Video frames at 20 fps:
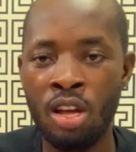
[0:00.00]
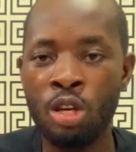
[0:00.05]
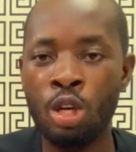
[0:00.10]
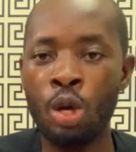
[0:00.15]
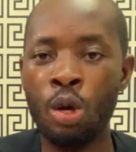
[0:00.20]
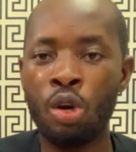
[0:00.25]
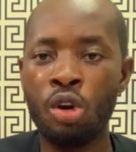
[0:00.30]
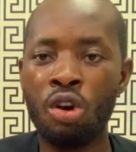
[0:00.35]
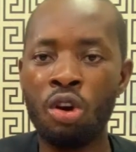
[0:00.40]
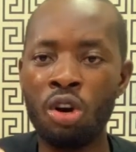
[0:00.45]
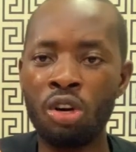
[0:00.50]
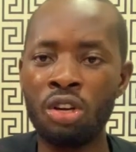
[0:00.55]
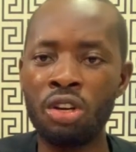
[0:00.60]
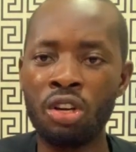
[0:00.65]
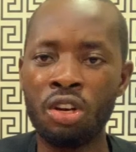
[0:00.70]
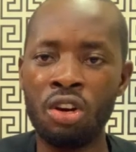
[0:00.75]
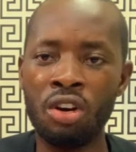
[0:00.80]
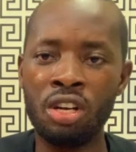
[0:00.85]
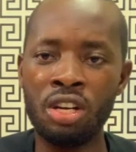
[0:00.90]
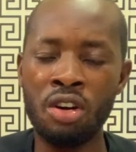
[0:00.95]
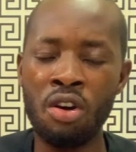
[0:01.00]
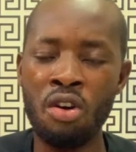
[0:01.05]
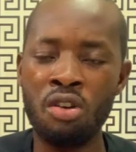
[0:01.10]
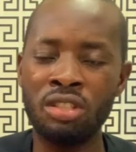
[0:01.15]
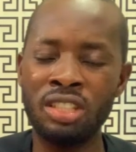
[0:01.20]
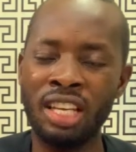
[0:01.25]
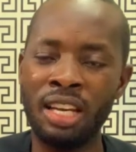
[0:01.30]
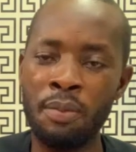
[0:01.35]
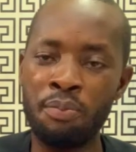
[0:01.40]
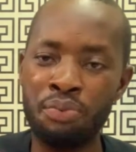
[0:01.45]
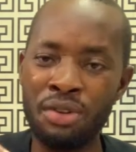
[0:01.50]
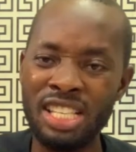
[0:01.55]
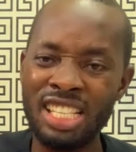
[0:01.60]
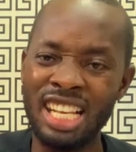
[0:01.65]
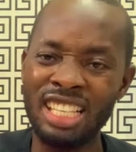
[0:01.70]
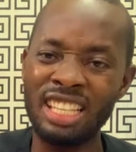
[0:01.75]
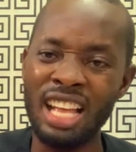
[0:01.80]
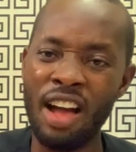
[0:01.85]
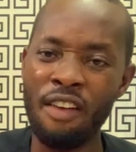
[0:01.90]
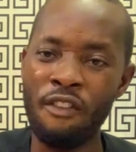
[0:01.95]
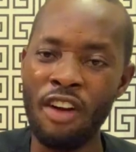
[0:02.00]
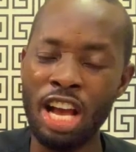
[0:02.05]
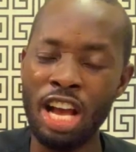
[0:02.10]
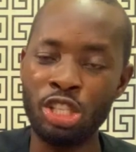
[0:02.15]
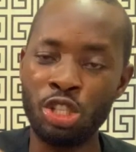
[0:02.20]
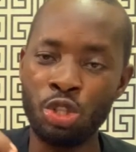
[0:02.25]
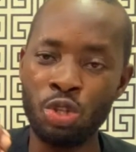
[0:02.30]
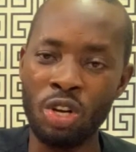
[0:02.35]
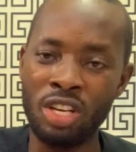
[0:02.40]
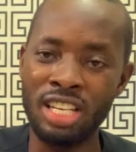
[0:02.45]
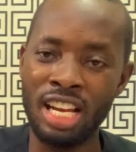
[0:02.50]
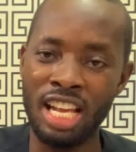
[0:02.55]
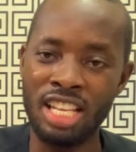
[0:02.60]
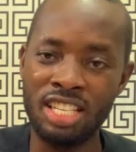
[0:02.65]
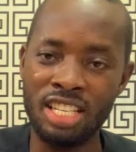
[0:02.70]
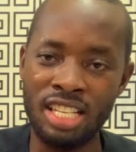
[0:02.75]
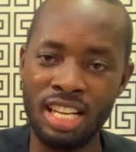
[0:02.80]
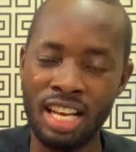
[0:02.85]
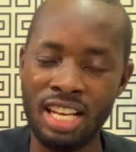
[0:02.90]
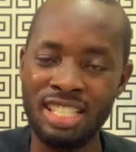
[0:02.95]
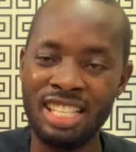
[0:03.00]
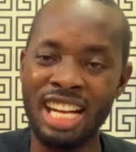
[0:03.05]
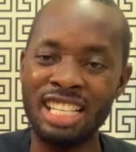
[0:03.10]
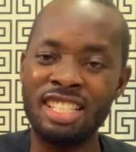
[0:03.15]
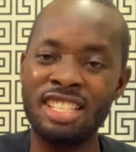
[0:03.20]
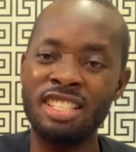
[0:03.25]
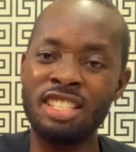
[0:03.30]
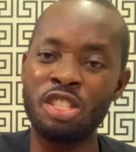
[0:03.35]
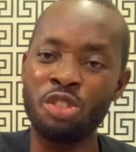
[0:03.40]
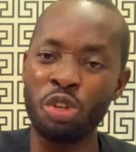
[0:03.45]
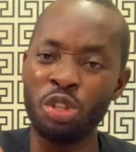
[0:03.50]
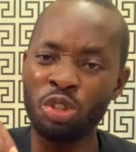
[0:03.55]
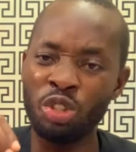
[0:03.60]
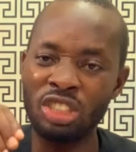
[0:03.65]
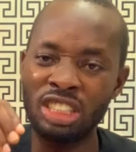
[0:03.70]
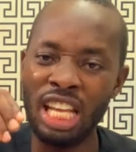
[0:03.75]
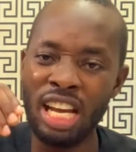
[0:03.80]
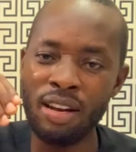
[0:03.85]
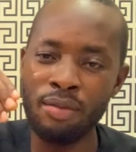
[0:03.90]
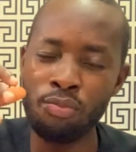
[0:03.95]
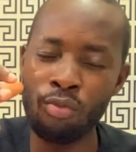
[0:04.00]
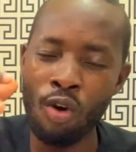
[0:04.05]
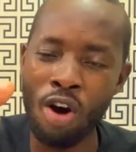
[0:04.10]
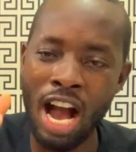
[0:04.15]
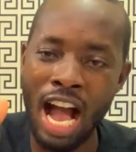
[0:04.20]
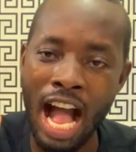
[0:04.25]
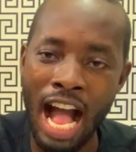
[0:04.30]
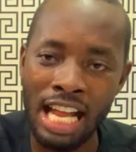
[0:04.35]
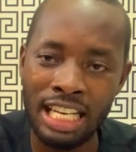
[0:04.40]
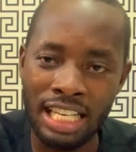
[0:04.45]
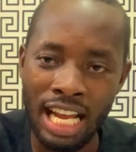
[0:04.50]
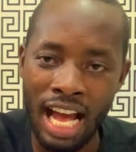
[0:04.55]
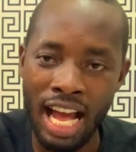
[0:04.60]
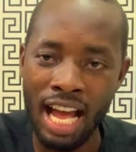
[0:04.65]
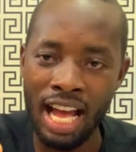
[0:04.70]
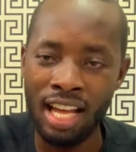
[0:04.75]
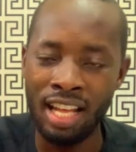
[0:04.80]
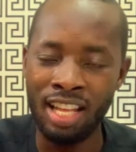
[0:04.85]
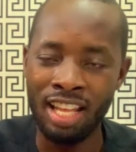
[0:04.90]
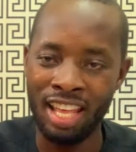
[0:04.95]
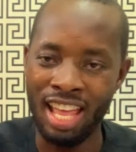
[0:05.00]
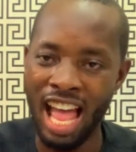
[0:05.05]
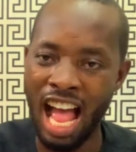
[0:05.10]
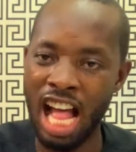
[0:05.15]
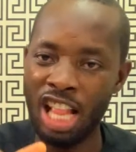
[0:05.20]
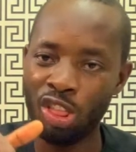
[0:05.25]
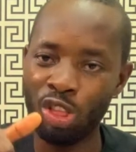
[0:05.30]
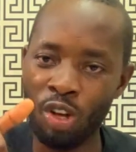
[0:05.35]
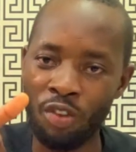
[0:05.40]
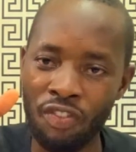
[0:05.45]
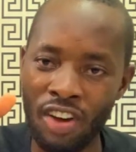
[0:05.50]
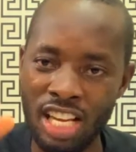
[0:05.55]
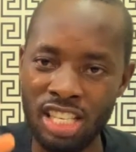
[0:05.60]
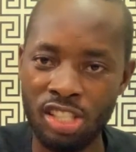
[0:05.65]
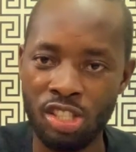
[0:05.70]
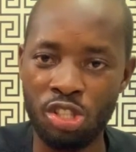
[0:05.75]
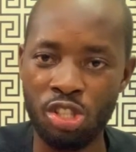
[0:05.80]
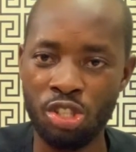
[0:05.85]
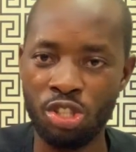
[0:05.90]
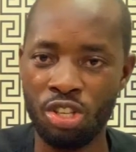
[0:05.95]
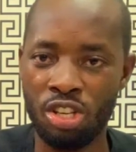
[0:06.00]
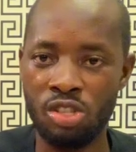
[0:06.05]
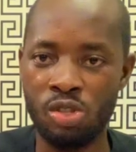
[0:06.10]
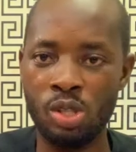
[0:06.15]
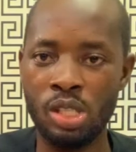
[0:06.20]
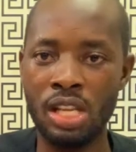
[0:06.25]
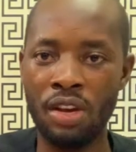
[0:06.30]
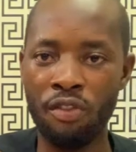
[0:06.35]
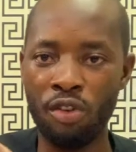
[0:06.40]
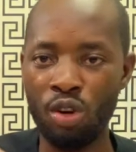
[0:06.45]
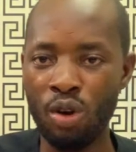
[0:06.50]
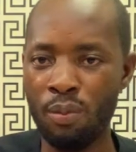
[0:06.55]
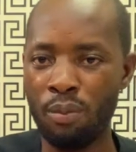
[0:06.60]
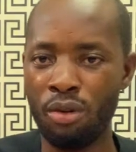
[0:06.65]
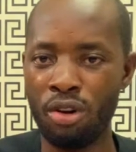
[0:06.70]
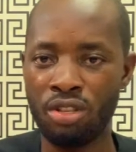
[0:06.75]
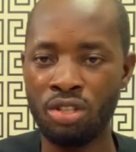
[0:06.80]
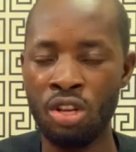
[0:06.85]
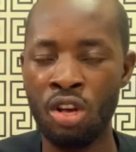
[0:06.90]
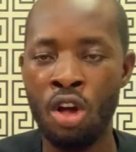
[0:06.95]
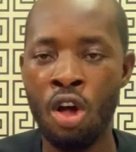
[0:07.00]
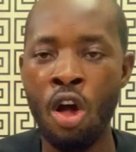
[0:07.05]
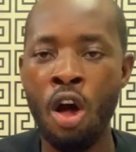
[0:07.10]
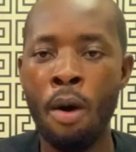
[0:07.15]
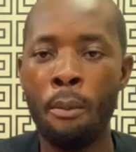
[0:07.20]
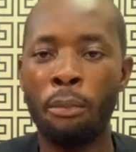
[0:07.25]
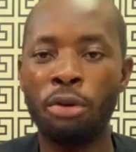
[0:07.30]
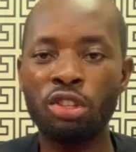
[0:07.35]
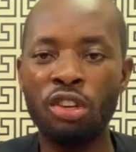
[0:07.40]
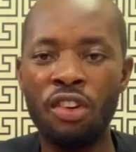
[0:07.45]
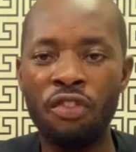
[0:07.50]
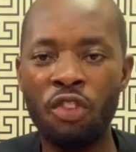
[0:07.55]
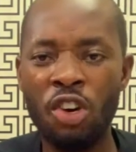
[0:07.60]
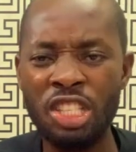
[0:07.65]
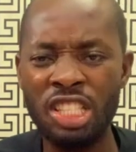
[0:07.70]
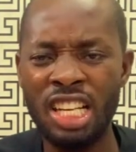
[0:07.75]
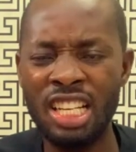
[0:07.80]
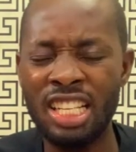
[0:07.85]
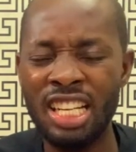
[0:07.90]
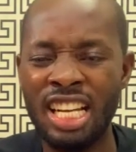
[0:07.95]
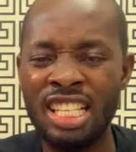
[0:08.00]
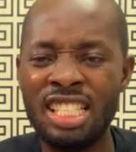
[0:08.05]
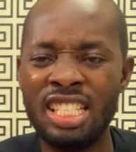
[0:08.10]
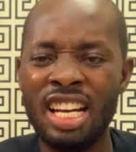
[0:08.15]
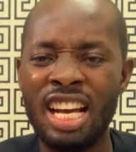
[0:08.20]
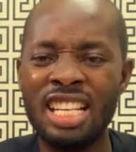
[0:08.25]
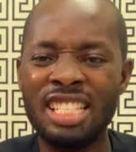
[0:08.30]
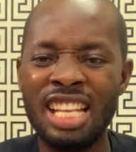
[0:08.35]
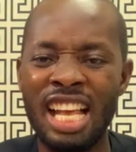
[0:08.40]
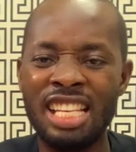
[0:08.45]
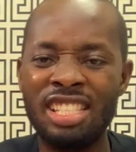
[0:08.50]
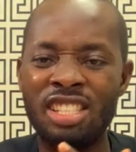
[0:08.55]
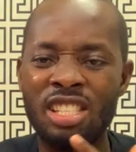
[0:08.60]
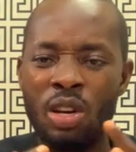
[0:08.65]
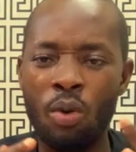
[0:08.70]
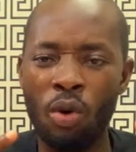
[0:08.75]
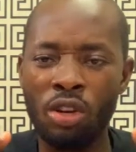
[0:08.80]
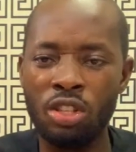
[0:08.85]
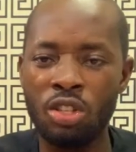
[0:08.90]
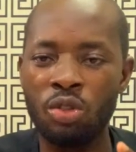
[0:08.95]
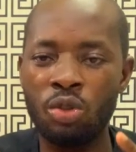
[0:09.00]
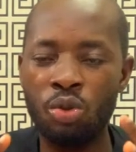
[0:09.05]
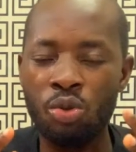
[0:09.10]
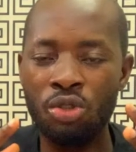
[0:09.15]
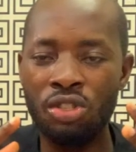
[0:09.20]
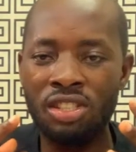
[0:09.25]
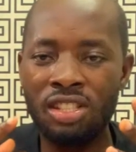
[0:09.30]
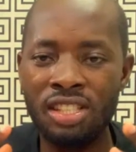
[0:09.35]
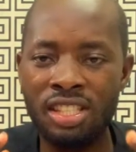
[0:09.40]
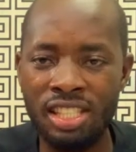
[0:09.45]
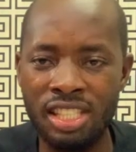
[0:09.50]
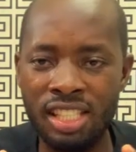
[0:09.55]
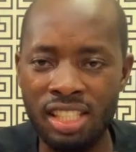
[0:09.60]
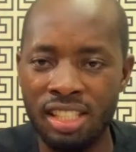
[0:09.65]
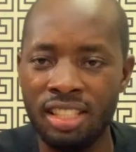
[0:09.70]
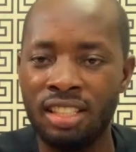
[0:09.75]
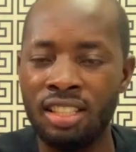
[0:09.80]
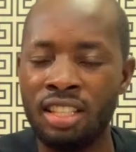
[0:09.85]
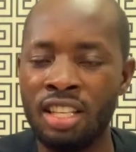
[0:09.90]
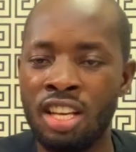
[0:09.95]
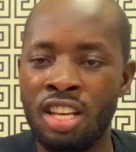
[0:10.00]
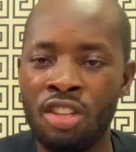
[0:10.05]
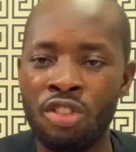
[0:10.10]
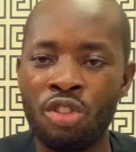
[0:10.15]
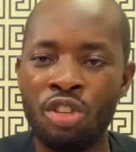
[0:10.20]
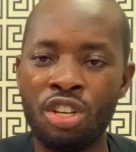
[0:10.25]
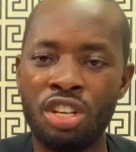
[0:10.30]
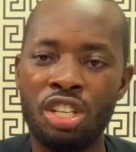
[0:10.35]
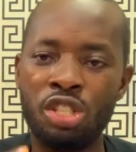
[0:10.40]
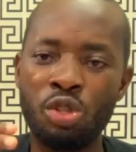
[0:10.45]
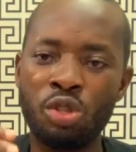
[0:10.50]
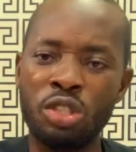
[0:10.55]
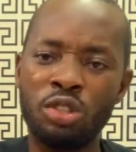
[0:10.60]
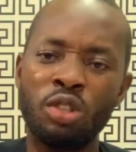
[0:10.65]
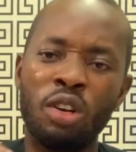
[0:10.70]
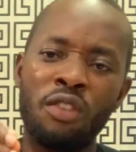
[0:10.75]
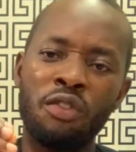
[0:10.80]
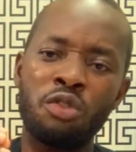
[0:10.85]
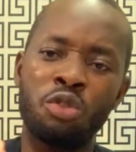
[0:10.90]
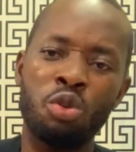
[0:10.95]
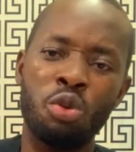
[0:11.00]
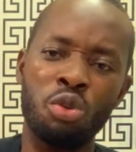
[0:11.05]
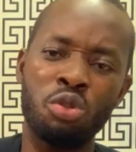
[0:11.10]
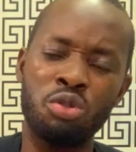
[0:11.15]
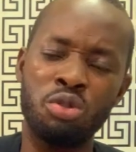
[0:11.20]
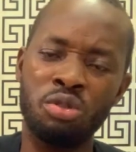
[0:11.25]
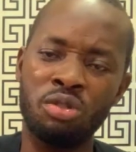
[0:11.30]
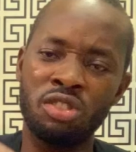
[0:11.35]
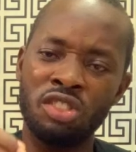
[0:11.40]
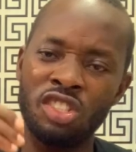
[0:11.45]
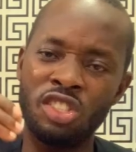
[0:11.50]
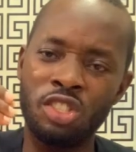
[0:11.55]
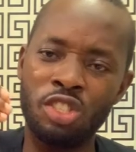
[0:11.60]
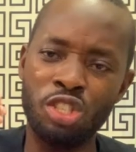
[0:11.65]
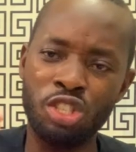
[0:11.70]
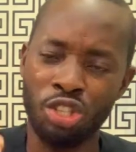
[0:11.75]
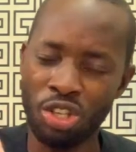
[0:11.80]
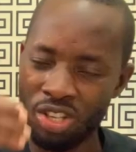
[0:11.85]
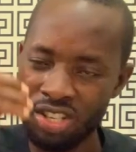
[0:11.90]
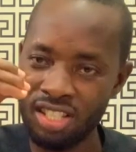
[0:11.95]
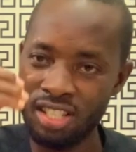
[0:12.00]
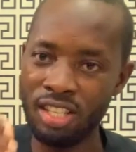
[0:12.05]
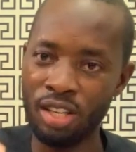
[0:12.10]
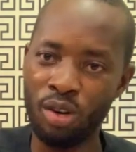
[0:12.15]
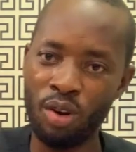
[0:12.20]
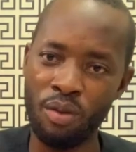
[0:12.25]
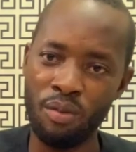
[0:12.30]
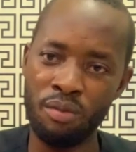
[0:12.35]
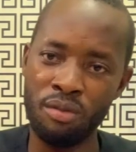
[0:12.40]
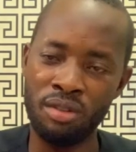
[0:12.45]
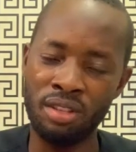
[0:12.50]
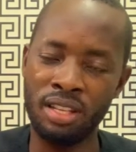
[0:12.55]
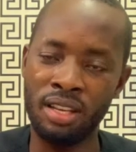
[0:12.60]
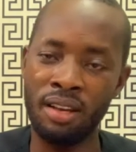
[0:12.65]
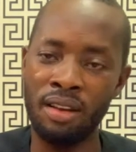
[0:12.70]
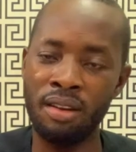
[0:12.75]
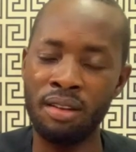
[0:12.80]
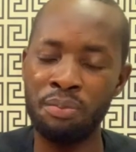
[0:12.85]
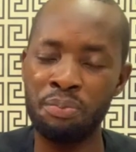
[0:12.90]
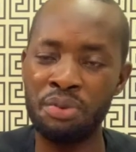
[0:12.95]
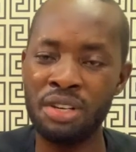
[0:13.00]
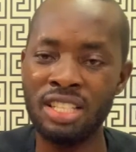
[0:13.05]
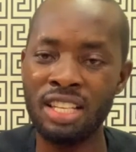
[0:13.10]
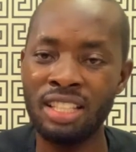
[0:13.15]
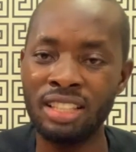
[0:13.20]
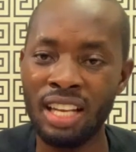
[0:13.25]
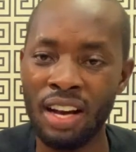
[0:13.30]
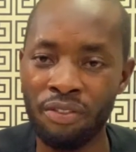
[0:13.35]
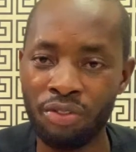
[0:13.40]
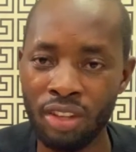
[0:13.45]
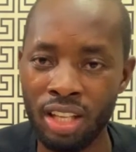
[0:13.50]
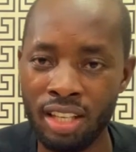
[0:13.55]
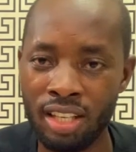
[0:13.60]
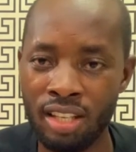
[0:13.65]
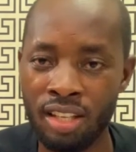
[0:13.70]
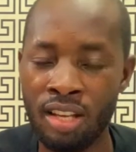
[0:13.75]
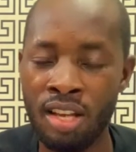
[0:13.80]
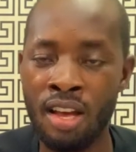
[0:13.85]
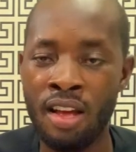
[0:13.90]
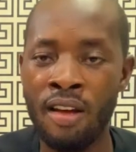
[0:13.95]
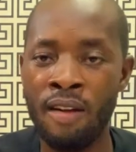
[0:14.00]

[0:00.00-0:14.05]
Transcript: The president have assured Nigerians that it is going to take more harder and tougher decisions to develop us. But unfortunately, Nigerians are still waiting to see the result of those decisions the president have taken.